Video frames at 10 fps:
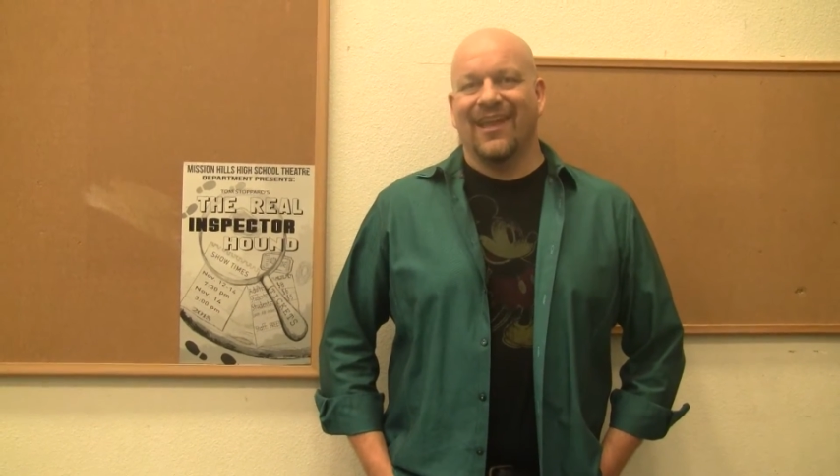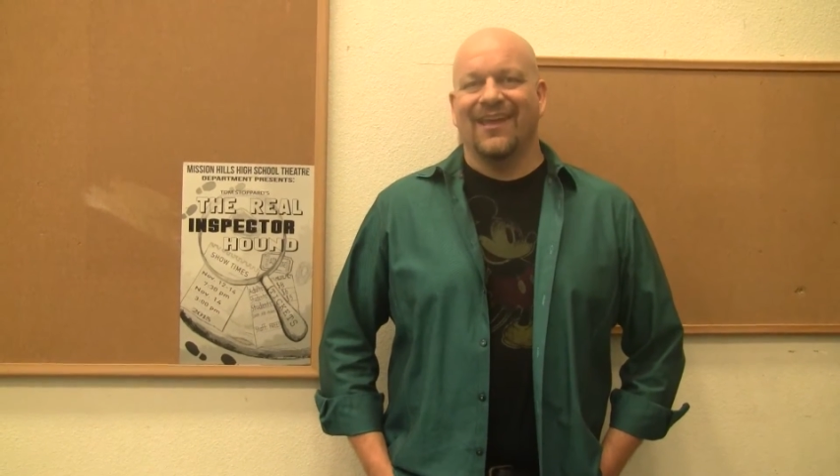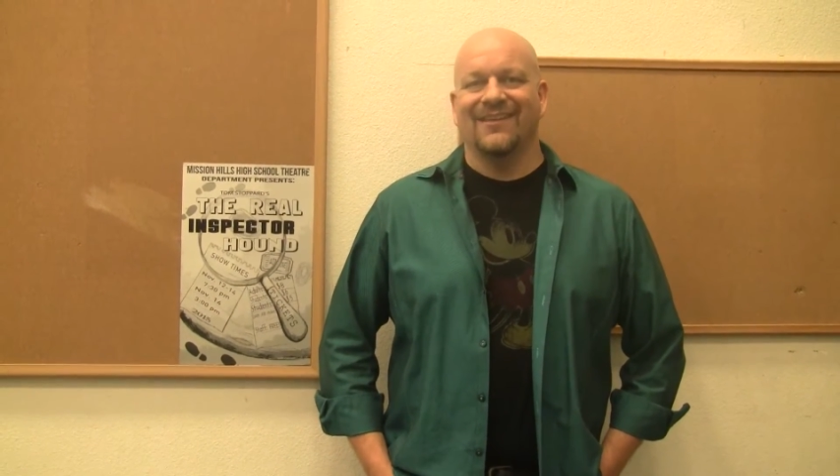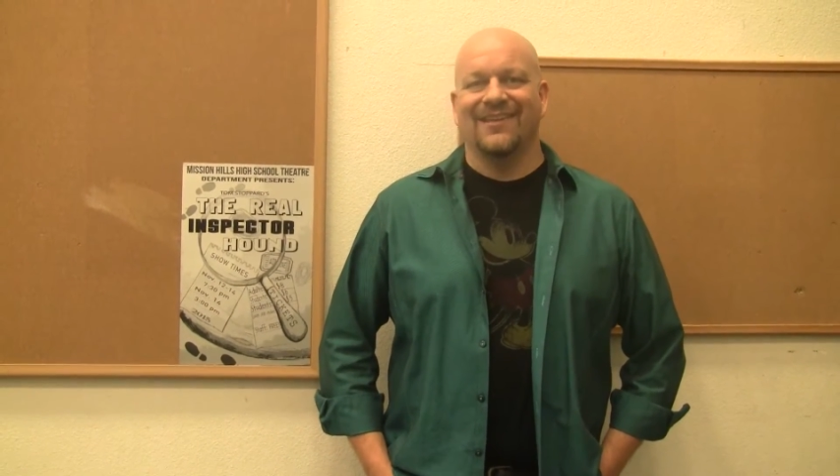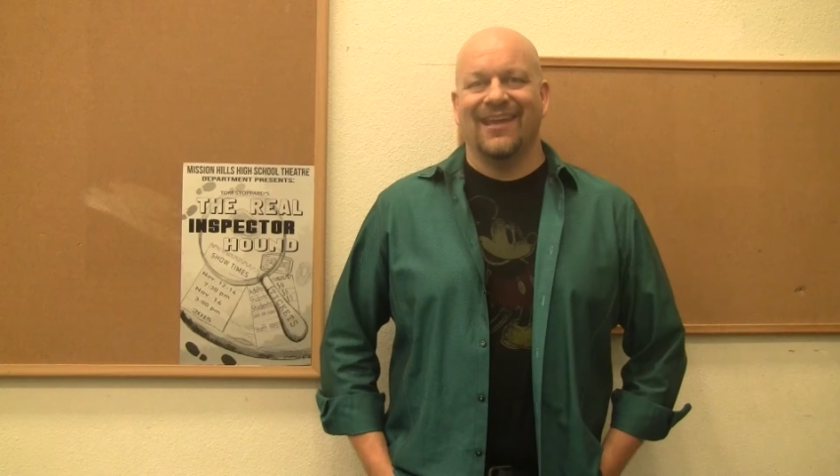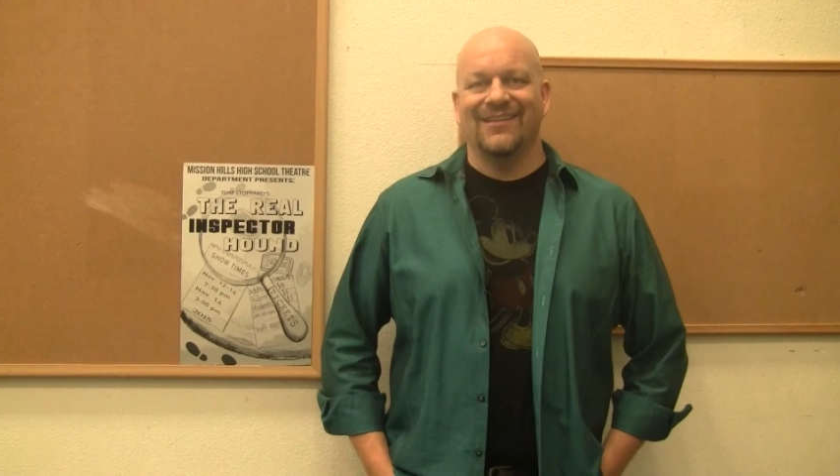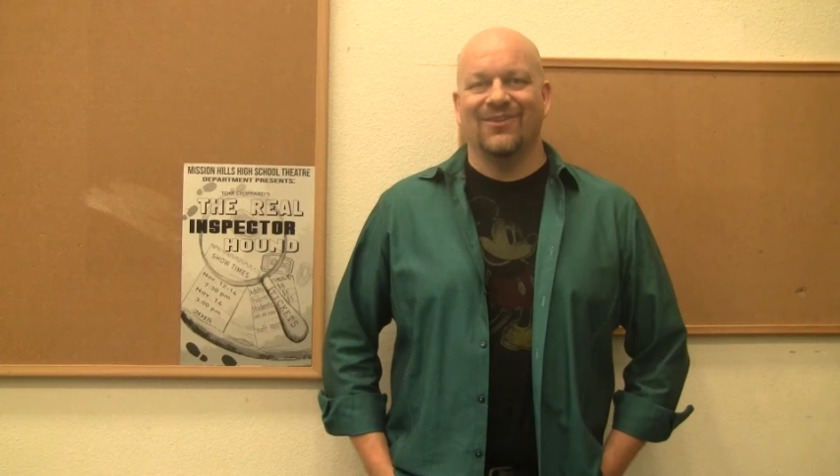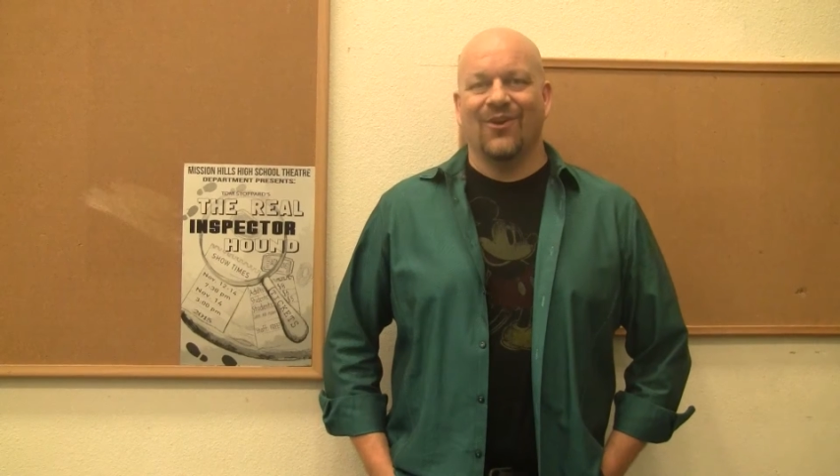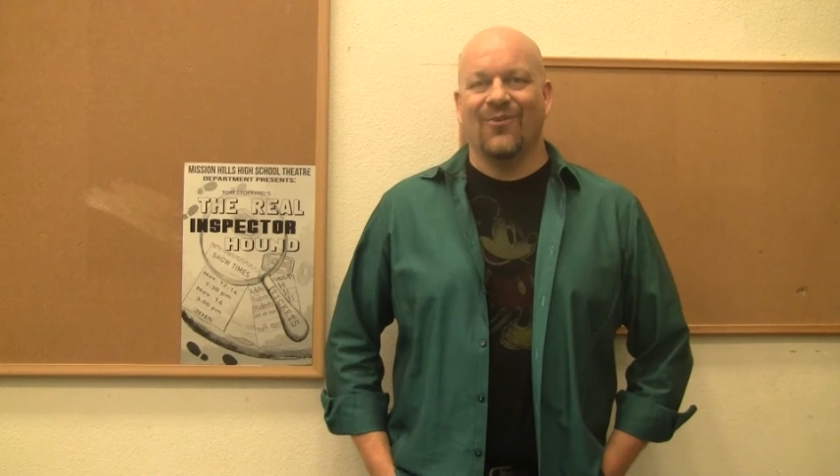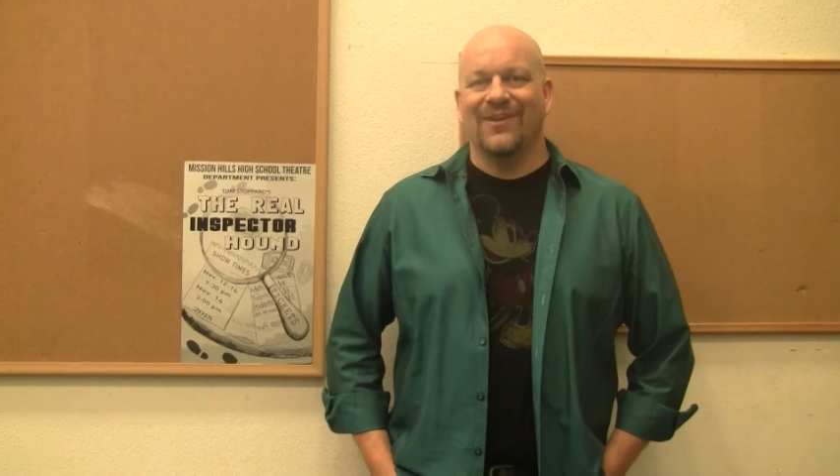and as
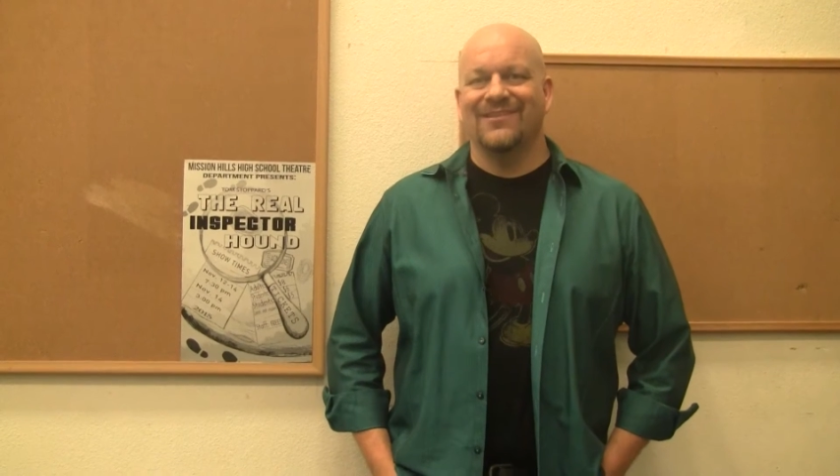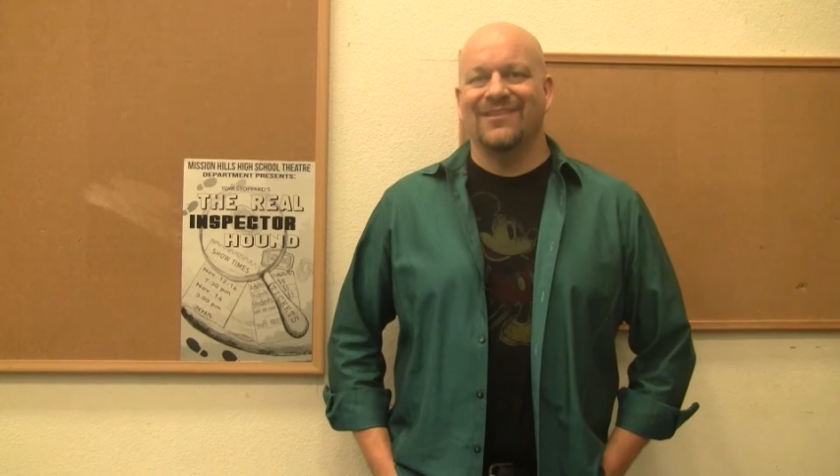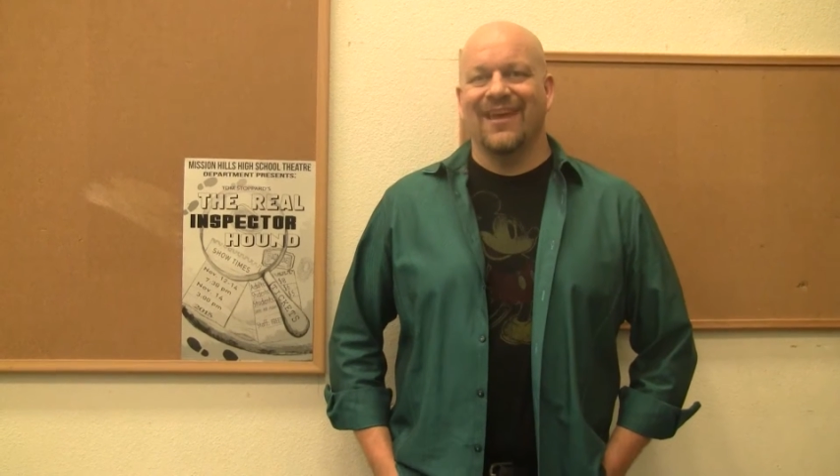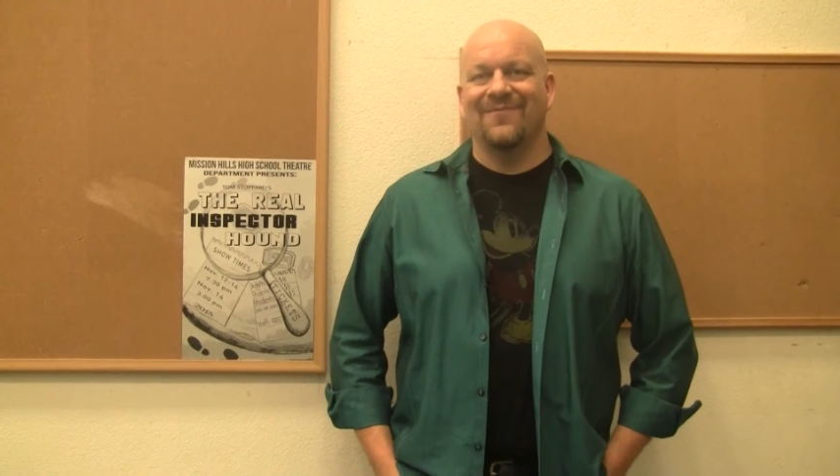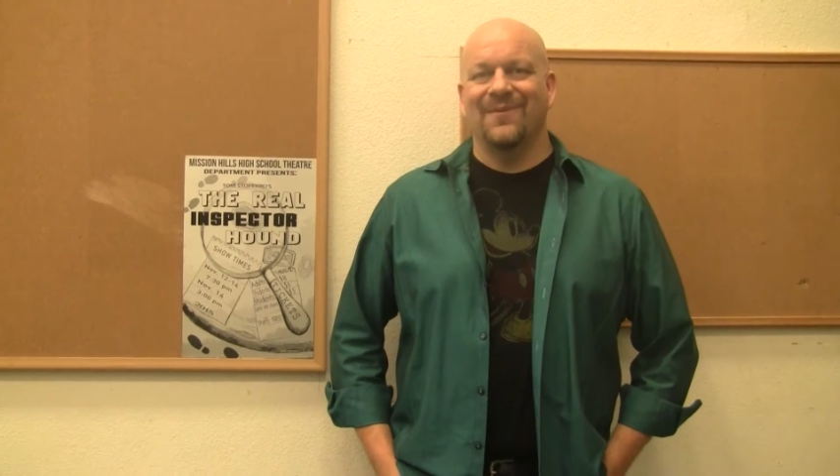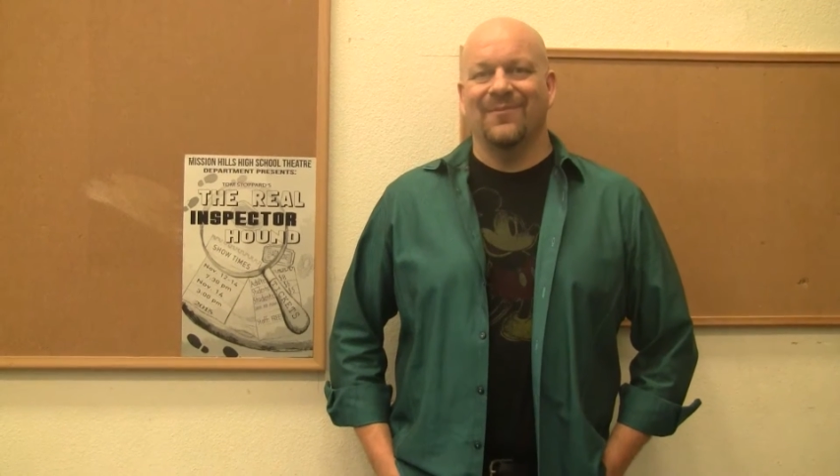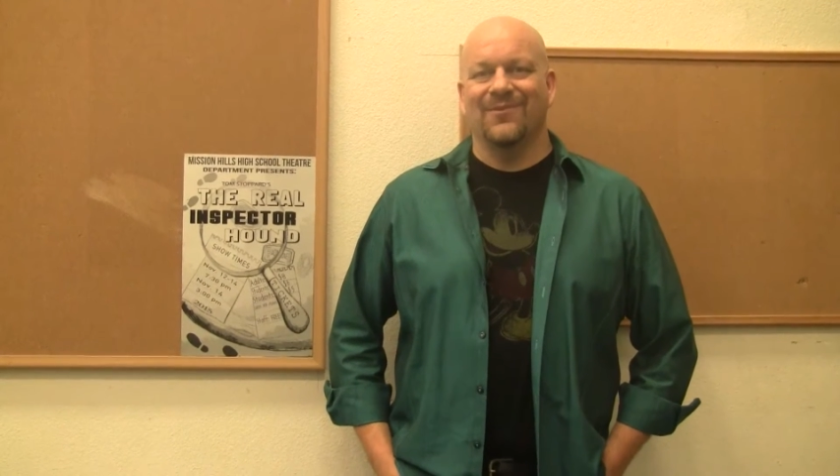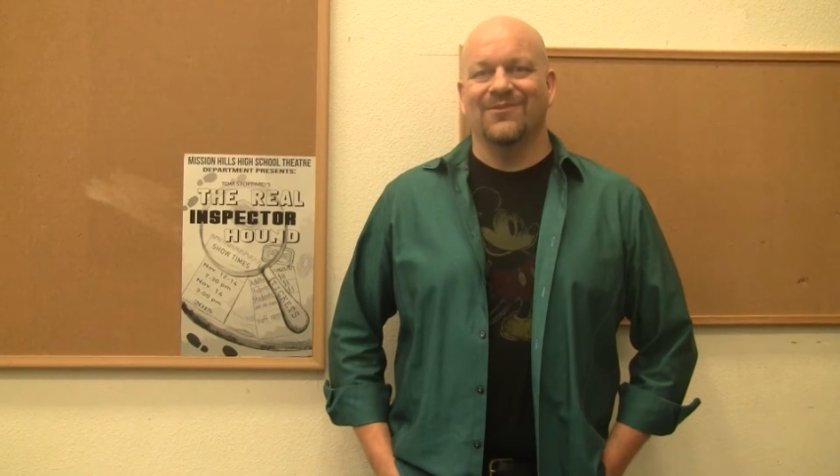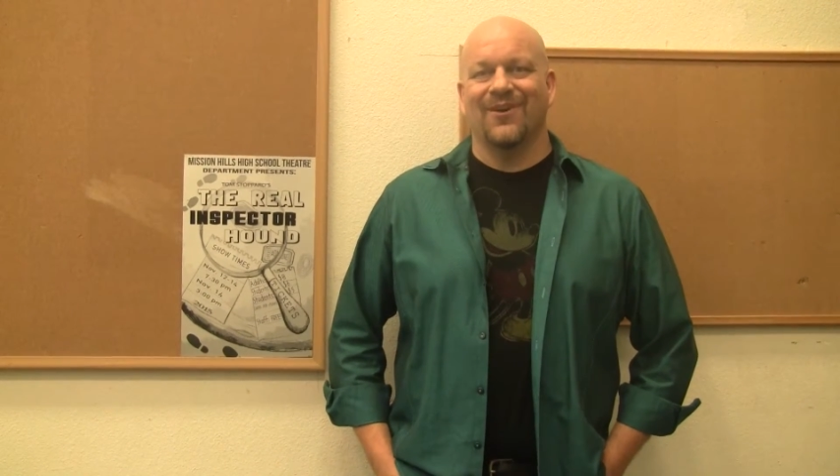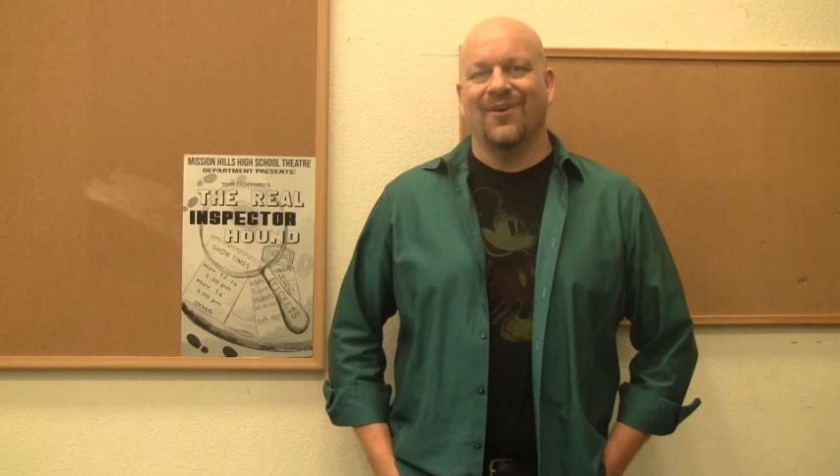always, staff
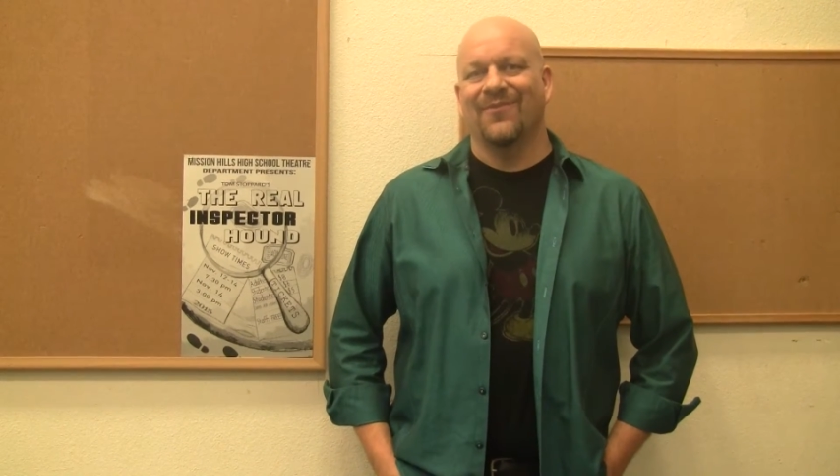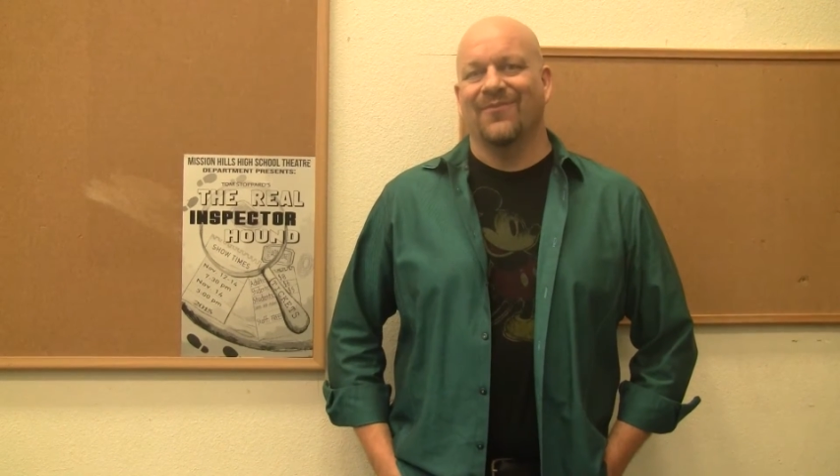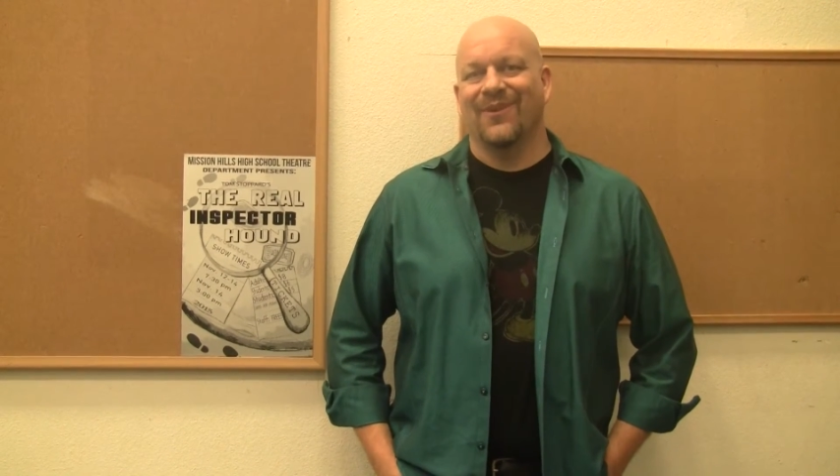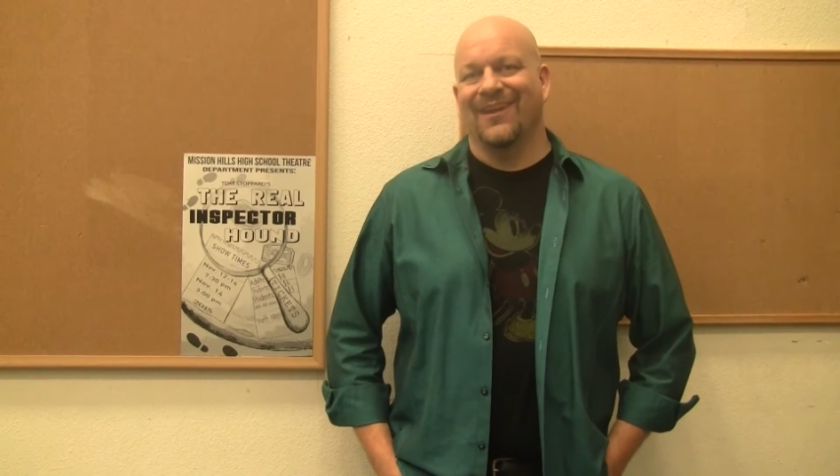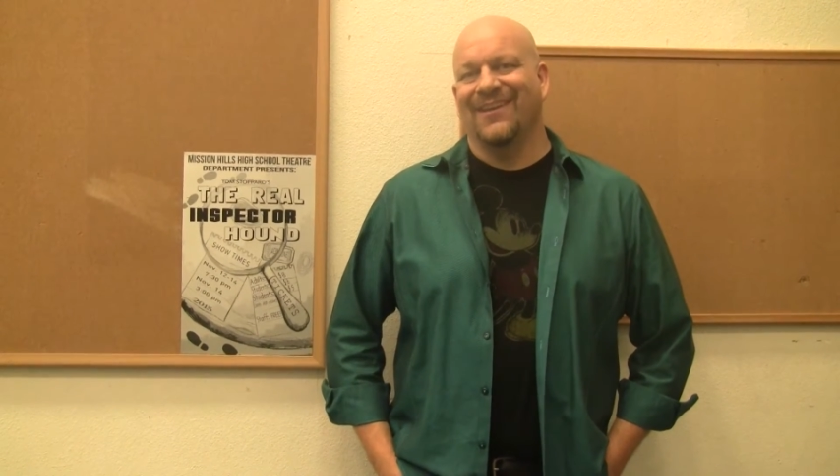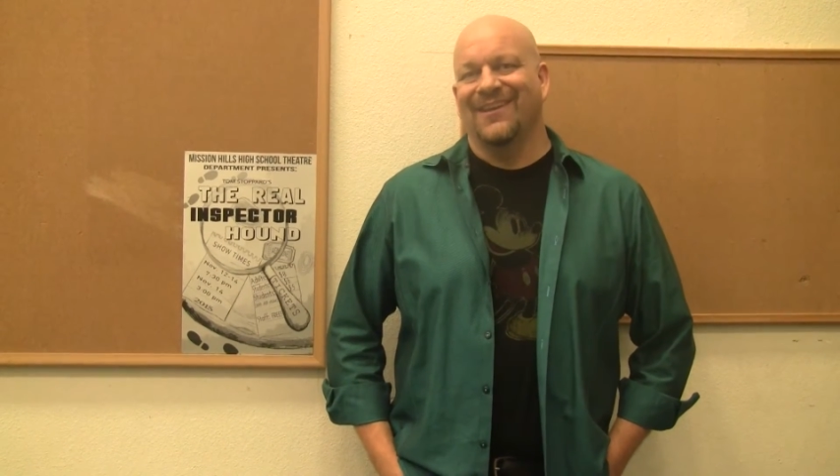members are free.